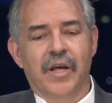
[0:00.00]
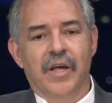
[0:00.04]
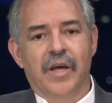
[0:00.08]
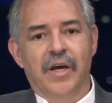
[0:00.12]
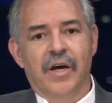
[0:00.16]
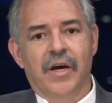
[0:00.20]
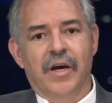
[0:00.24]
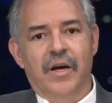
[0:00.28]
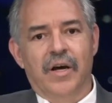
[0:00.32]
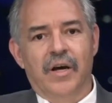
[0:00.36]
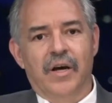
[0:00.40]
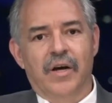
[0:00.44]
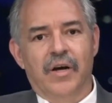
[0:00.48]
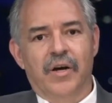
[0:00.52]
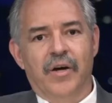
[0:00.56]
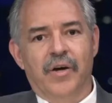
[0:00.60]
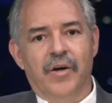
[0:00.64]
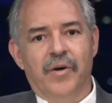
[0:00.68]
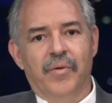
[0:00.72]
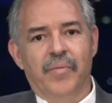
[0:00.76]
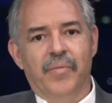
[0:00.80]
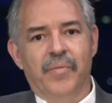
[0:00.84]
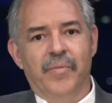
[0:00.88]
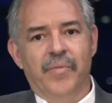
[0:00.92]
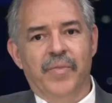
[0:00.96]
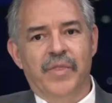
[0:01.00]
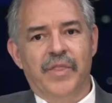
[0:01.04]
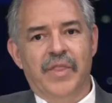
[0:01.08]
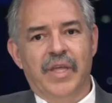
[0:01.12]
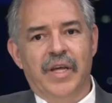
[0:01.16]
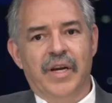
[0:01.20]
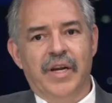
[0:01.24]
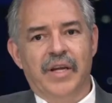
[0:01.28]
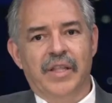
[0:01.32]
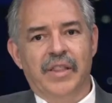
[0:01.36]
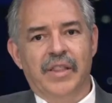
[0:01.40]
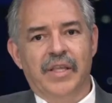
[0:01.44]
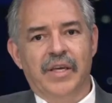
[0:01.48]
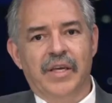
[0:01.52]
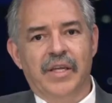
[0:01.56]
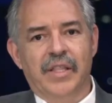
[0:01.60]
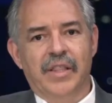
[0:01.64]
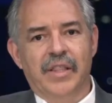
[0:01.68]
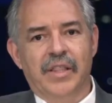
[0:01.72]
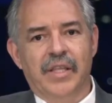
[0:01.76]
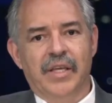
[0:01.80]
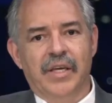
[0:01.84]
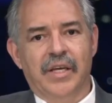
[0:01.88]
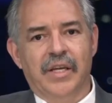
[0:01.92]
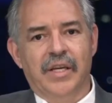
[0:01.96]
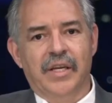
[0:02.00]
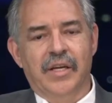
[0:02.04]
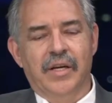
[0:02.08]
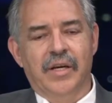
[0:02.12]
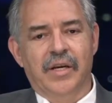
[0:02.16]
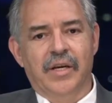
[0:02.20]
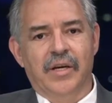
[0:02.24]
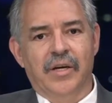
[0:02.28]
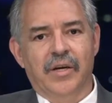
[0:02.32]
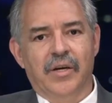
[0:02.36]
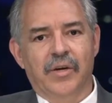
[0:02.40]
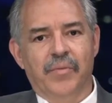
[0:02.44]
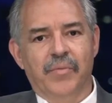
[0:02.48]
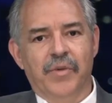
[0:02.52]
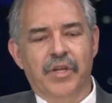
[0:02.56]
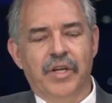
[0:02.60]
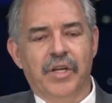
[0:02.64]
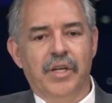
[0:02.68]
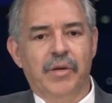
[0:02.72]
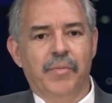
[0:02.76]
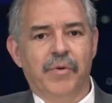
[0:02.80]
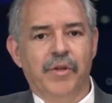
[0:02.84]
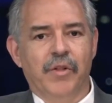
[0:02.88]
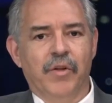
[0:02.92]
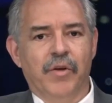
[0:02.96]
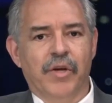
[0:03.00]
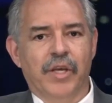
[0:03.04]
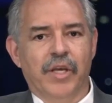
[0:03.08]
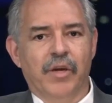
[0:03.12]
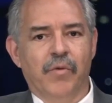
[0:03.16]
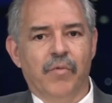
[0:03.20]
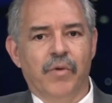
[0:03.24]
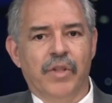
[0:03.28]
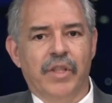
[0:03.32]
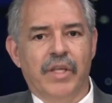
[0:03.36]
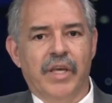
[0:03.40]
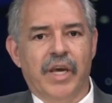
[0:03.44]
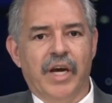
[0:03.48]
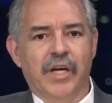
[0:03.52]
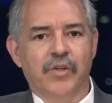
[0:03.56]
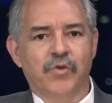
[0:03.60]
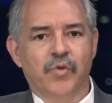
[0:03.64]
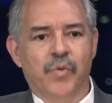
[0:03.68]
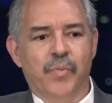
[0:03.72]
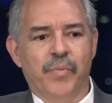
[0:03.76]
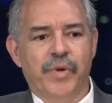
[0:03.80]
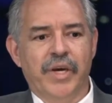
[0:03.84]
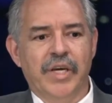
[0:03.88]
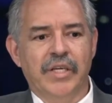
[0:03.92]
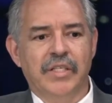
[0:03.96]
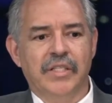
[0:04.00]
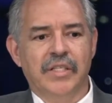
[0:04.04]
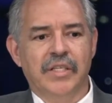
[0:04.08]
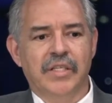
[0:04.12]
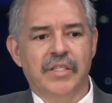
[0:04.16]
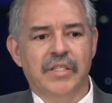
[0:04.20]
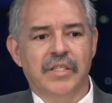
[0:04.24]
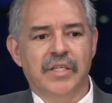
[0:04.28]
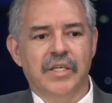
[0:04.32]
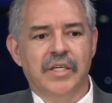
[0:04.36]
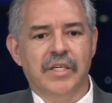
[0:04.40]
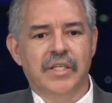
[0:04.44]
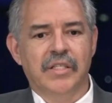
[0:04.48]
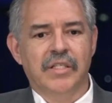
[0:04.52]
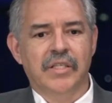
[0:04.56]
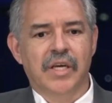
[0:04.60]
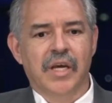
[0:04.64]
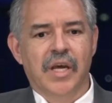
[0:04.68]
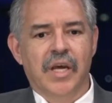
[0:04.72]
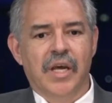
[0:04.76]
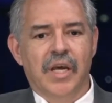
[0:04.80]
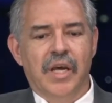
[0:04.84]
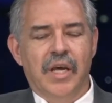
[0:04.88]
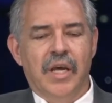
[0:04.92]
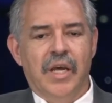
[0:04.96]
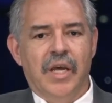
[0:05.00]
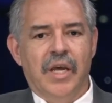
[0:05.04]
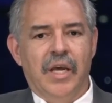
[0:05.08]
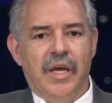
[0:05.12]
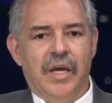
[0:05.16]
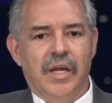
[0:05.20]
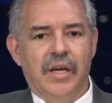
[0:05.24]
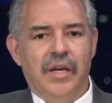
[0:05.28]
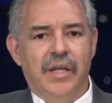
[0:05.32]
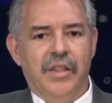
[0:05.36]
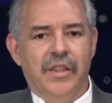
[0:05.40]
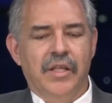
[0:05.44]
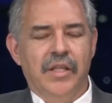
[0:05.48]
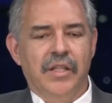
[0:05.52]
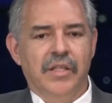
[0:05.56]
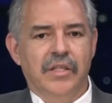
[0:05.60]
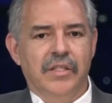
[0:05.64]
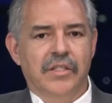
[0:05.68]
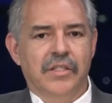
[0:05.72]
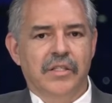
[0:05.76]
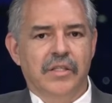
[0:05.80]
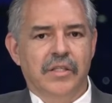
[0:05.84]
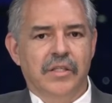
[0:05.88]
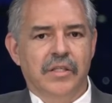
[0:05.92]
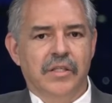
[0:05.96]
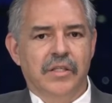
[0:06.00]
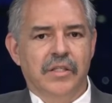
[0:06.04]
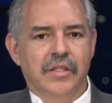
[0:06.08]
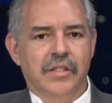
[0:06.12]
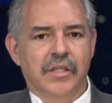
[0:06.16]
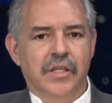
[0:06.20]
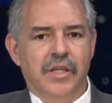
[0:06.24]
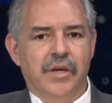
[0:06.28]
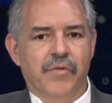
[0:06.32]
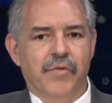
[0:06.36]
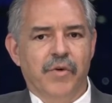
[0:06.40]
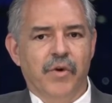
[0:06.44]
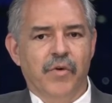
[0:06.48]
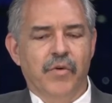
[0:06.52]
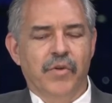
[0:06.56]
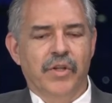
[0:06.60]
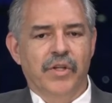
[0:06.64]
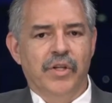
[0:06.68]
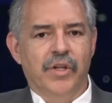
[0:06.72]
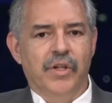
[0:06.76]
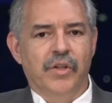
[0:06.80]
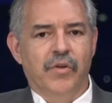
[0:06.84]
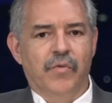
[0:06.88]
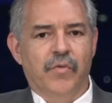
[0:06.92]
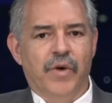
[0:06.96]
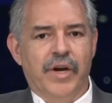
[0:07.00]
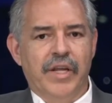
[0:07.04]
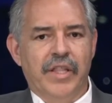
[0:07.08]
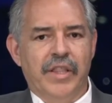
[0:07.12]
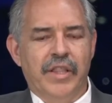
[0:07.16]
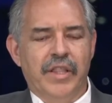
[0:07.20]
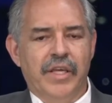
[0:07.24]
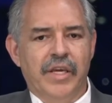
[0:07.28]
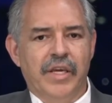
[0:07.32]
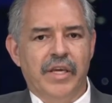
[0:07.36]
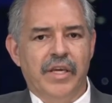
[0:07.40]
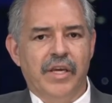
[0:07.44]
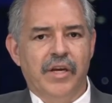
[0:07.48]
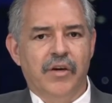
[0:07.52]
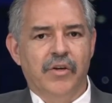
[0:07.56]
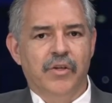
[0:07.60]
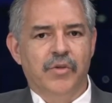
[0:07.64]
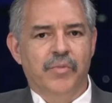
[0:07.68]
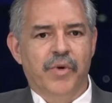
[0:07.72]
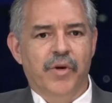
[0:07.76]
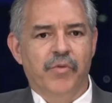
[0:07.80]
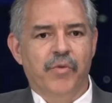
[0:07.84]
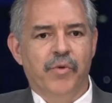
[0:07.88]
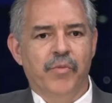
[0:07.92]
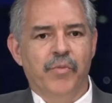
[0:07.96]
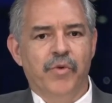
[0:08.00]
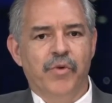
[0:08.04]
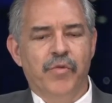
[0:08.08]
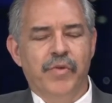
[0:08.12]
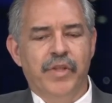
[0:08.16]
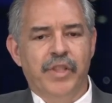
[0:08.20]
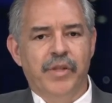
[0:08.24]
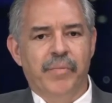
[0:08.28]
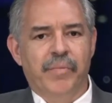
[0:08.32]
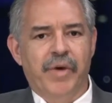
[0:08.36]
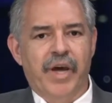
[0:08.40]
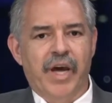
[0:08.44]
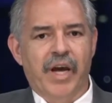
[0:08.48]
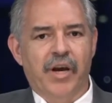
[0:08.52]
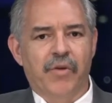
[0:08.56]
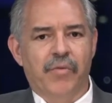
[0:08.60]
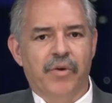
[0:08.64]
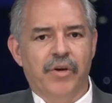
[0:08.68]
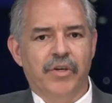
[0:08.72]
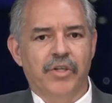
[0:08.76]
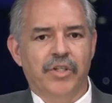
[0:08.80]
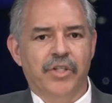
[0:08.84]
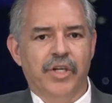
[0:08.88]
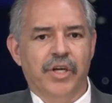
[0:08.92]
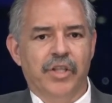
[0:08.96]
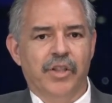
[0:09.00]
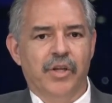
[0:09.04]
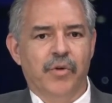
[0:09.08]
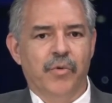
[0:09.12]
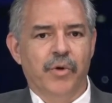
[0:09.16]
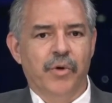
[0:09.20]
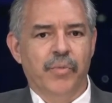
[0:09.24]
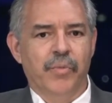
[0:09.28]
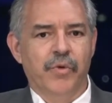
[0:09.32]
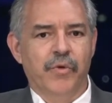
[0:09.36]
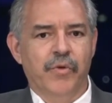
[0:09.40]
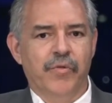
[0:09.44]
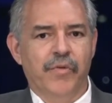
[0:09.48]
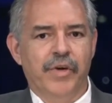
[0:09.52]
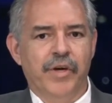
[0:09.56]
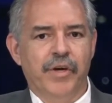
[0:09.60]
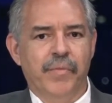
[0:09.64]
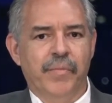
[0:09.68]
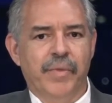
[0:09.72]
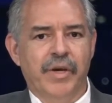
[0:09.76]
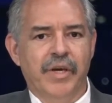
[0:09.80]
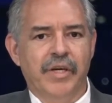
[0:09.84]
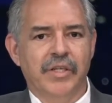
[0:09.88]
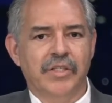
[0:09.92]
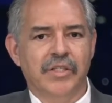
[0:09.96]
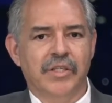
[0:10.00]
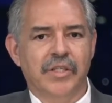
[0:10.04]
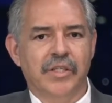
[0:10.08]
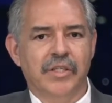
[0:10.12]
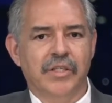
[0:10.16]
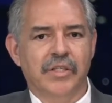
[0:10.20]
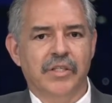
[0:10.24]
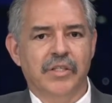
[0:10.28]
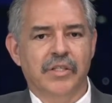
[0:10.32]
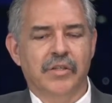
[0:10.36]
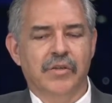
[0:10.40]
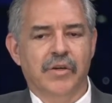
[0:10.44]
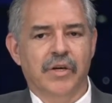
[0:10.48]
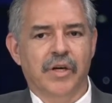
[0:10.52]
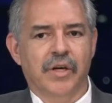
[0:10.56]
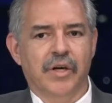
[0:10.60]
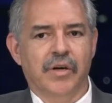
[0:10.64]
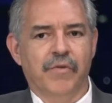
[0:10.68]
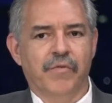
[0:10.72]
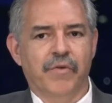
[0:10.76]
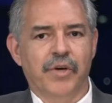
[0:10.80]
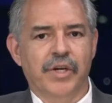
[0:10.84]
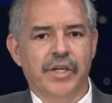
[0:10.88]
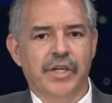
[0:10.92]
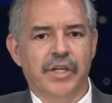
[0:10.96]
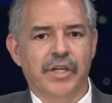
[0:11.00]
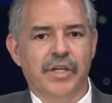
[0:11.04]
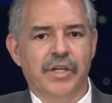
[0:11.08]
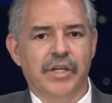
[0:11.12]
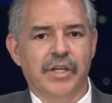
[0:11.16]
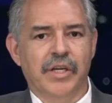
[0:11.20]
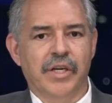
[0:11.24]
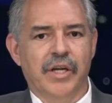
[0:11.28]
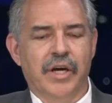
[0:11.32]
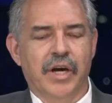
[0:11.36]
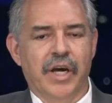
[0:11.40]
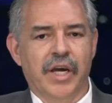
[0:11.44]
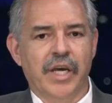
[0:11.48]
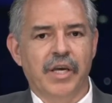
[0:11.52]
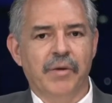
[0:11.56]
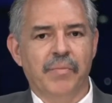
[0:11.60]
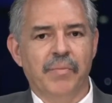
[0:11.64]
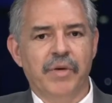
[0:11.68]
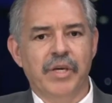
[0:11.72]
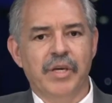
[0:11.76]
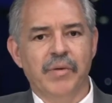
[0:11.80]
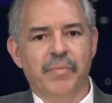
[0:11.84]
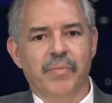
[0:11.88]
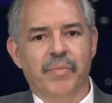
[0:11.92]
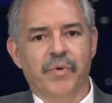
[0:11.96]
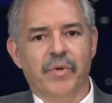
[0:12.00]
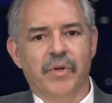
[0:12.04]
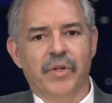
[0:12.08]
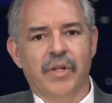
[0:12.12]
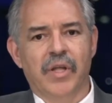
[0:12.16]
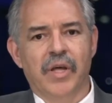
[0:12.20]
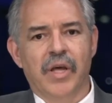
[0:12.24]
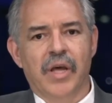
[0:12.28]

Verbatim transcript: um, then I think that um, you need to be looking at what the actual basis is. And I think this, the city of Oakland did the right thing here is by removing the background check, they're removing a basis uh, for denying people